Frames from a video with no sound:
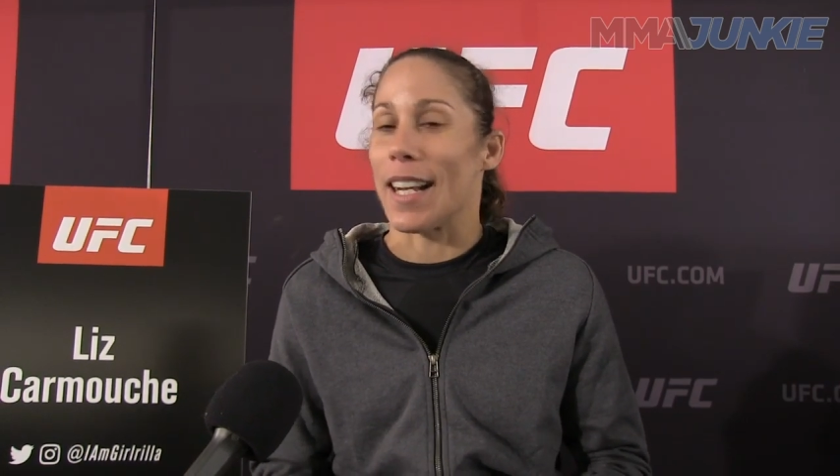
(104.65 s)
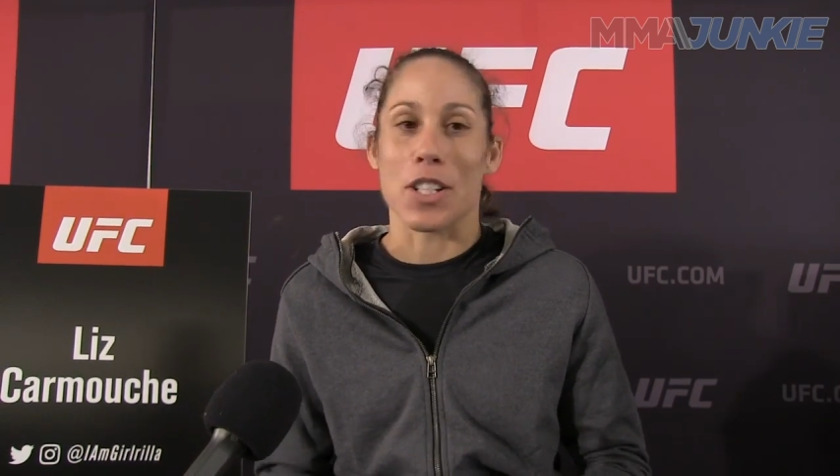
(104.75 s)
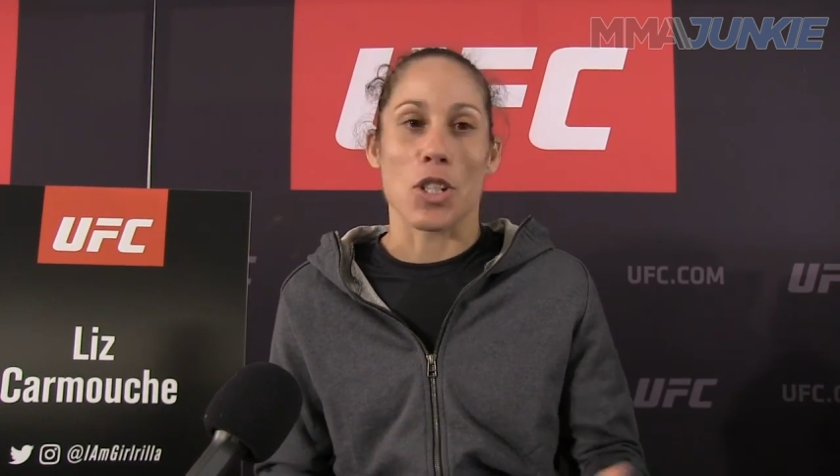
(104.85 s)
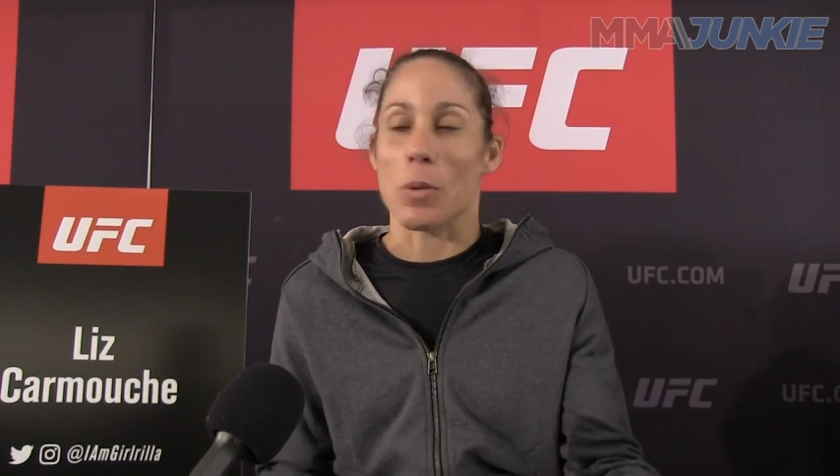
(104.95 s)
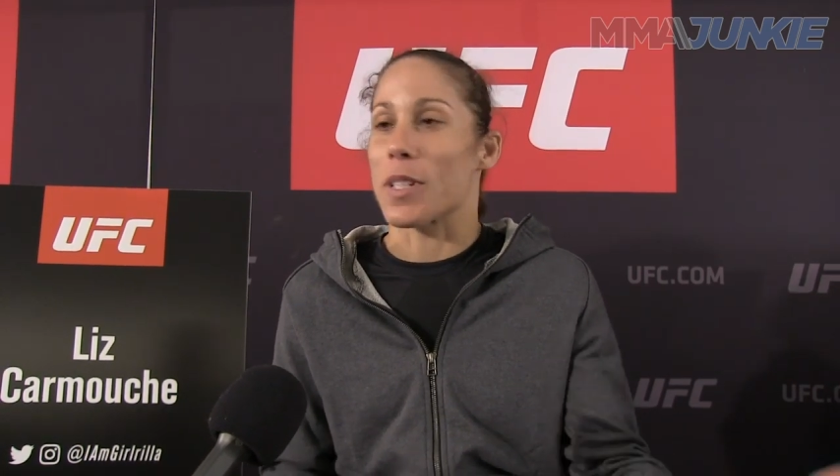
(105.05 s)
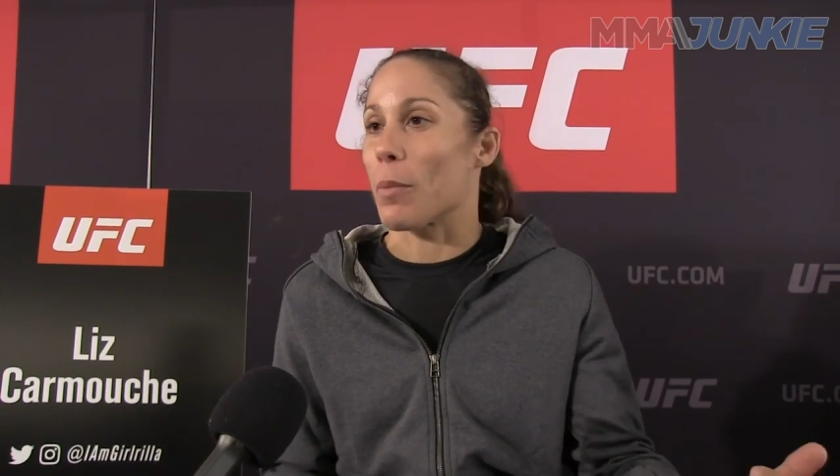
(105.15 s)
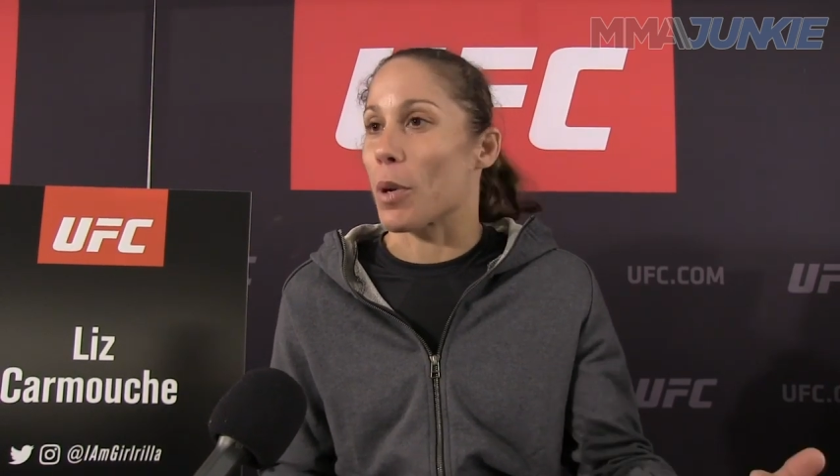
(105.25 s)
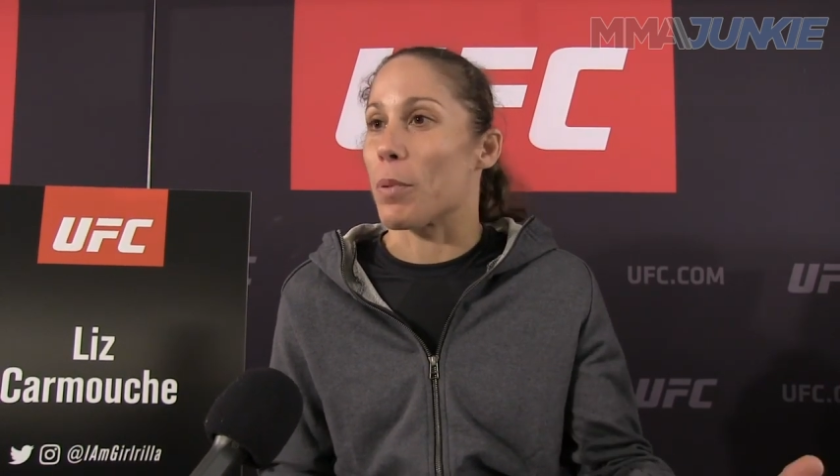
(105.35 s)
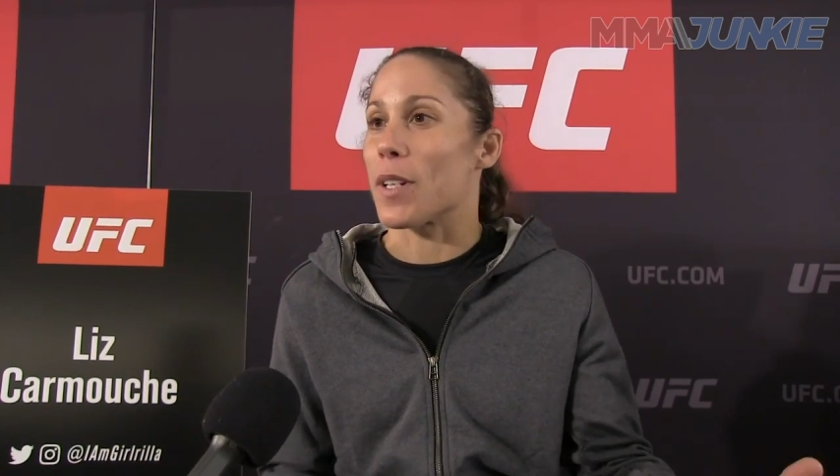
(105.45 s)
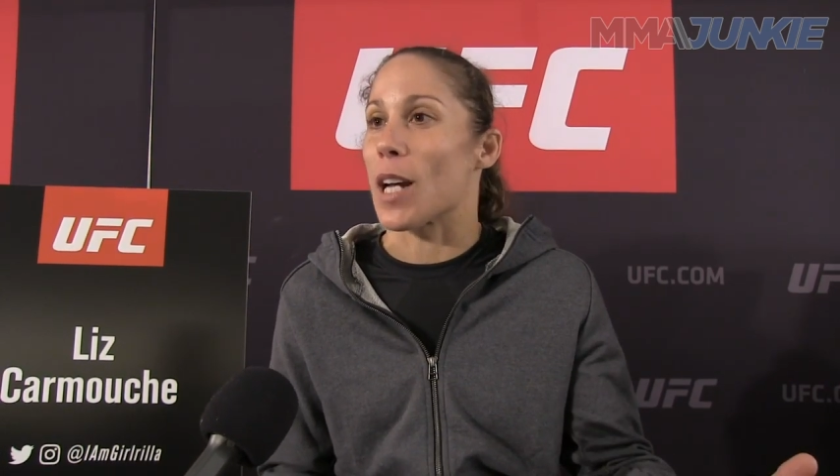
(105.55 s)
and I still was
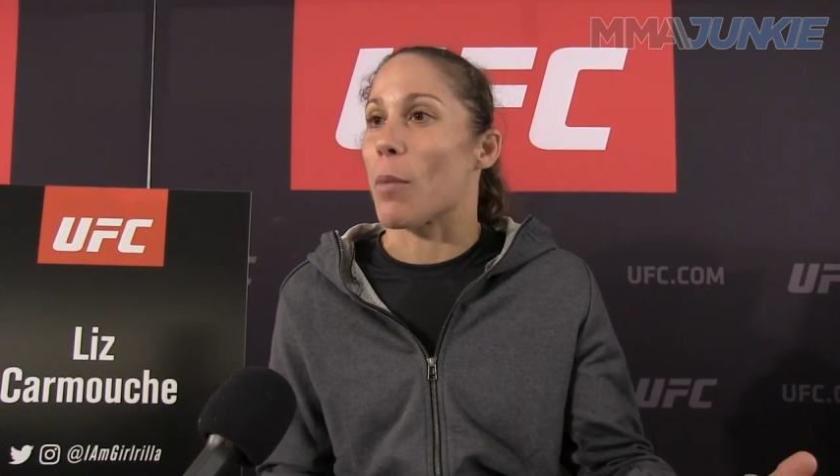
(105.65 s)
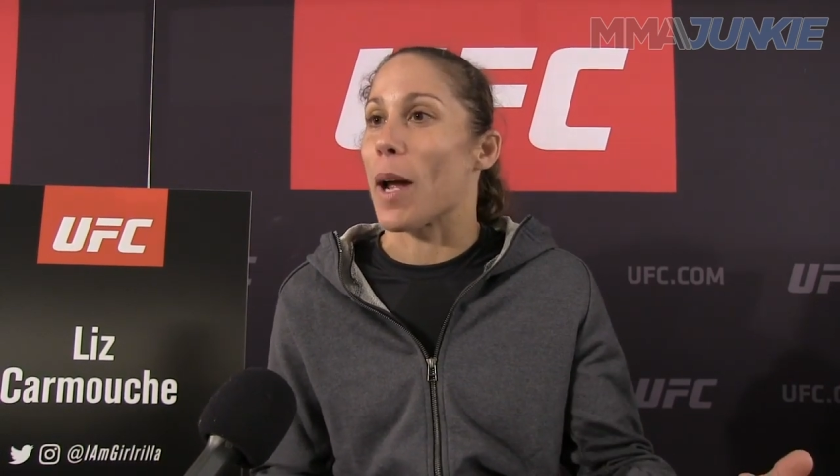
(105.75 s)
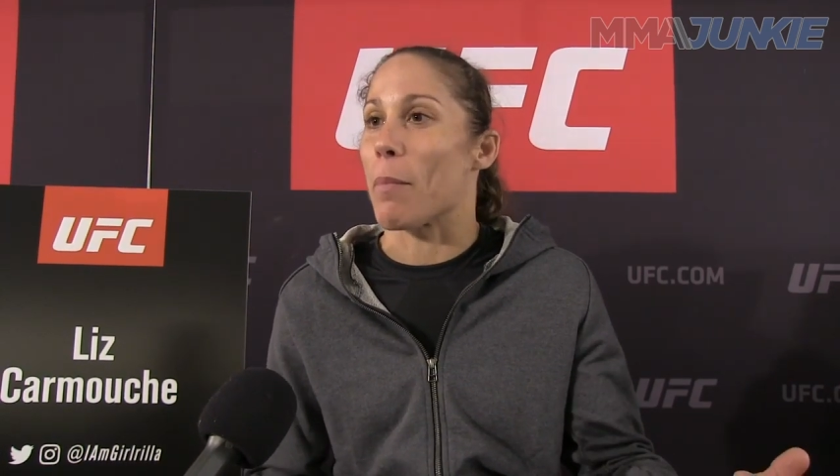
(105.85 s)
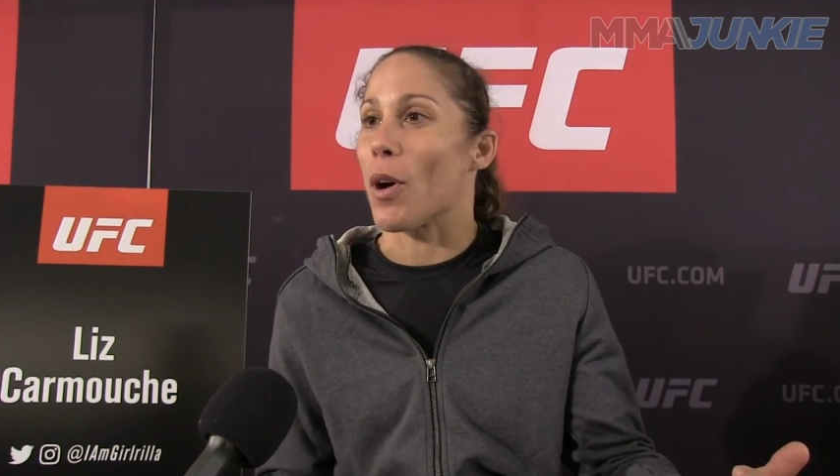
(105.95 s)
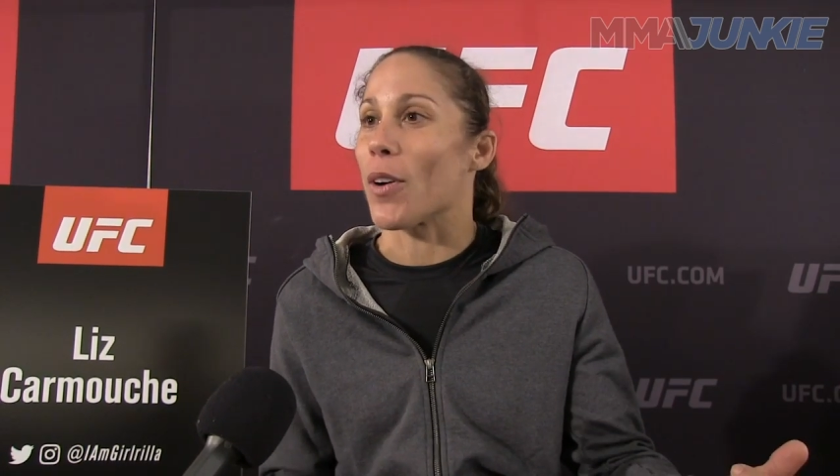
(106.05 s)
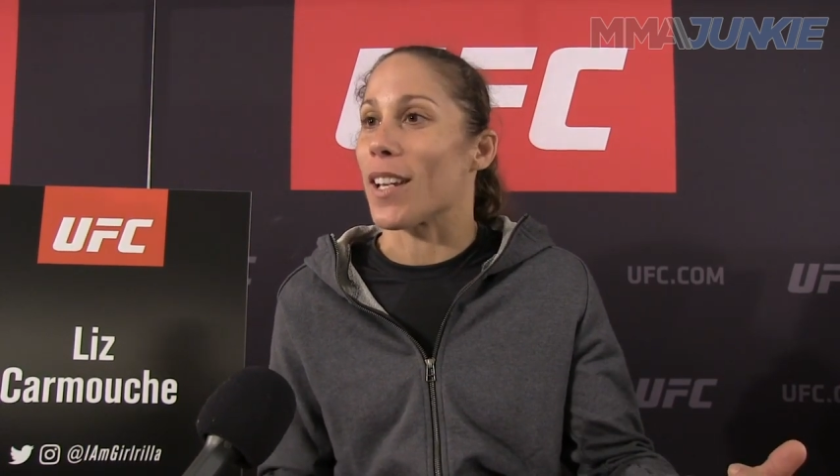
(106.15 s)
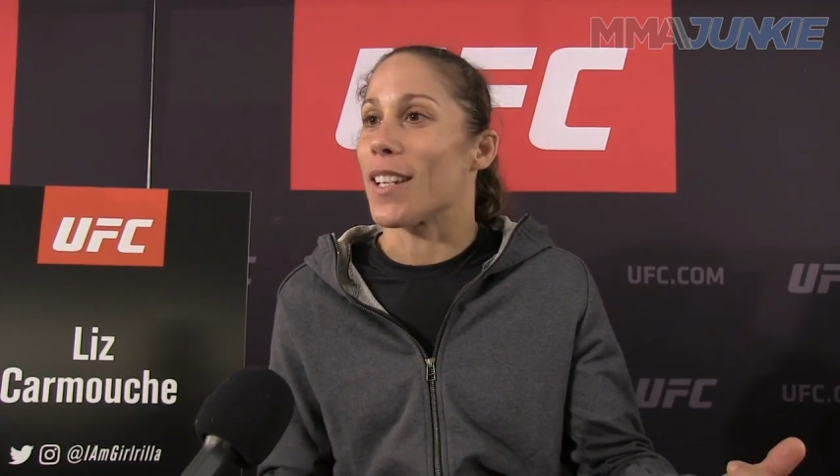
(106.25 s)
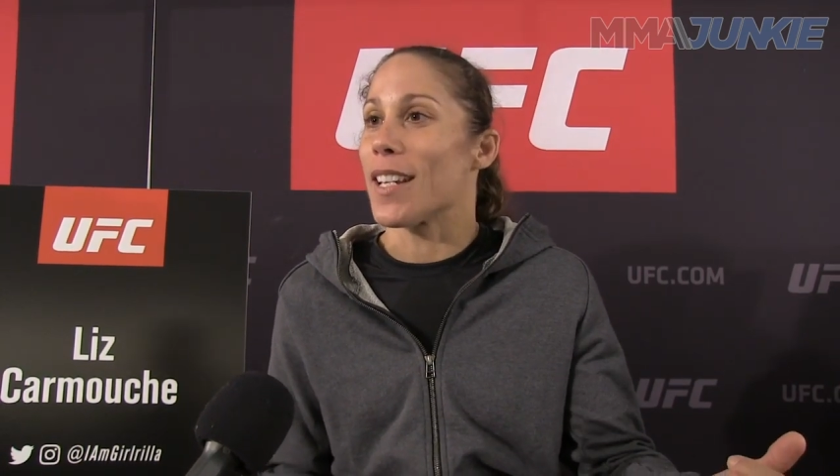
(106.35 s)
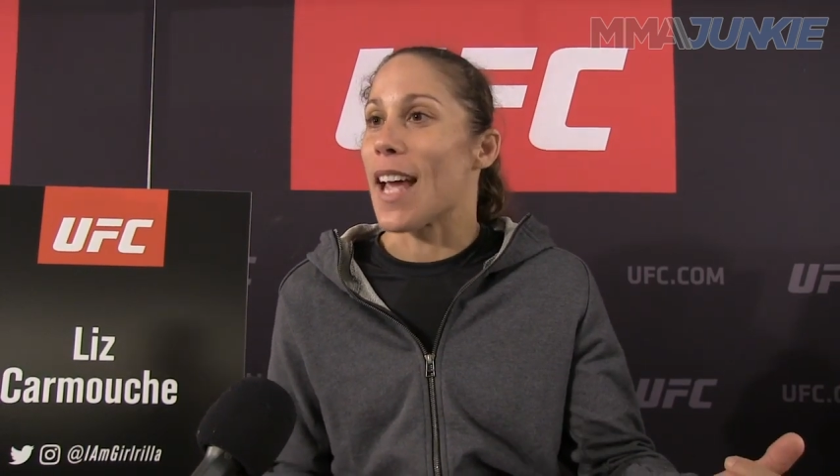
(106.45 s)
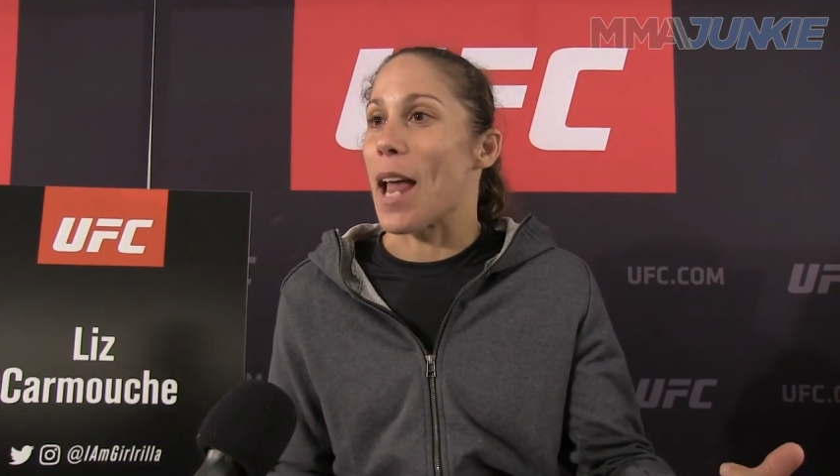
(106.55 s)
able to put down my
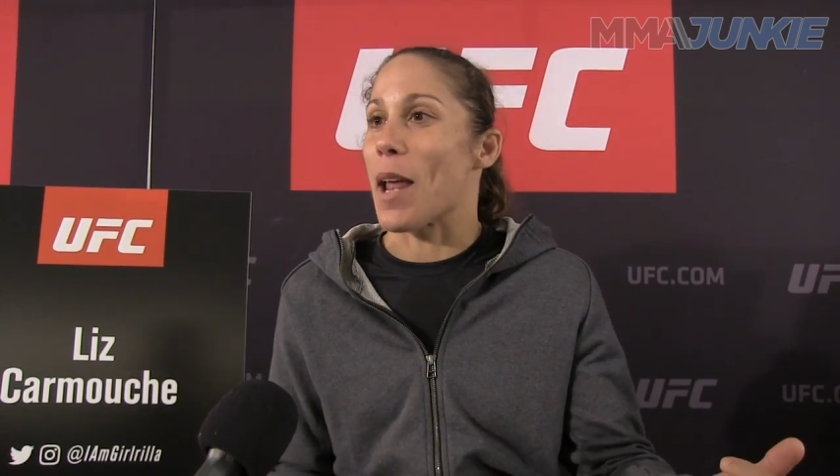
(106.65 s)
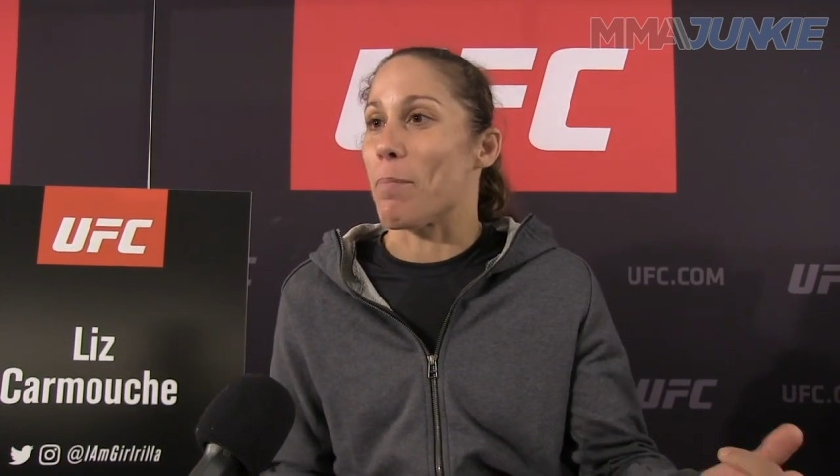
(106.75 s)
opponent and,